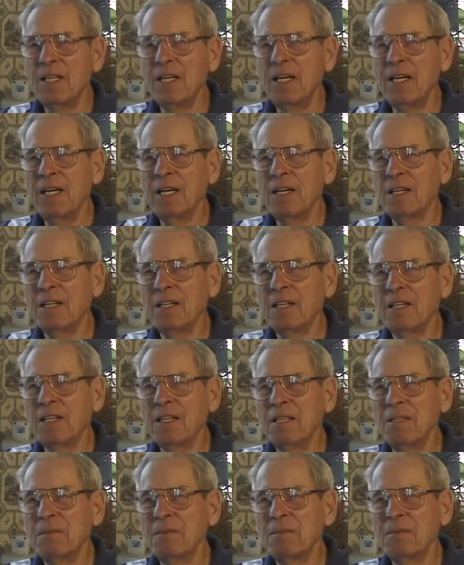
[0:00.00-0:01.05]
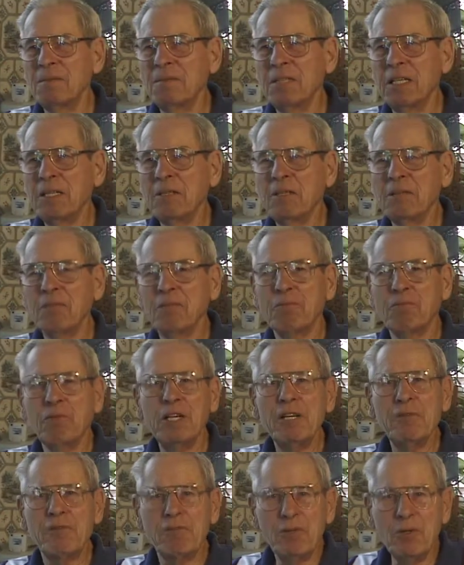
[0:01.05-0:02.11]
and they
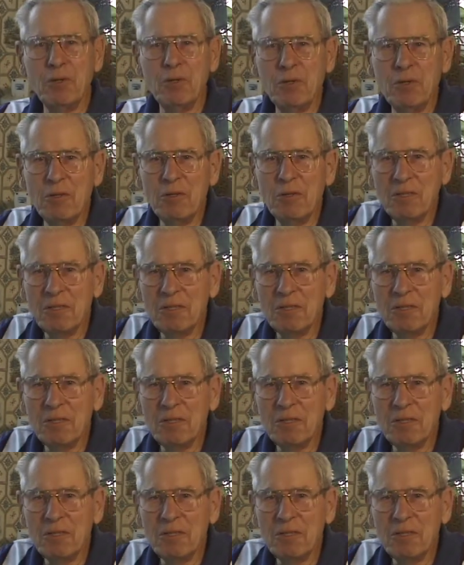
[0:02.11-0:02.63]
free food.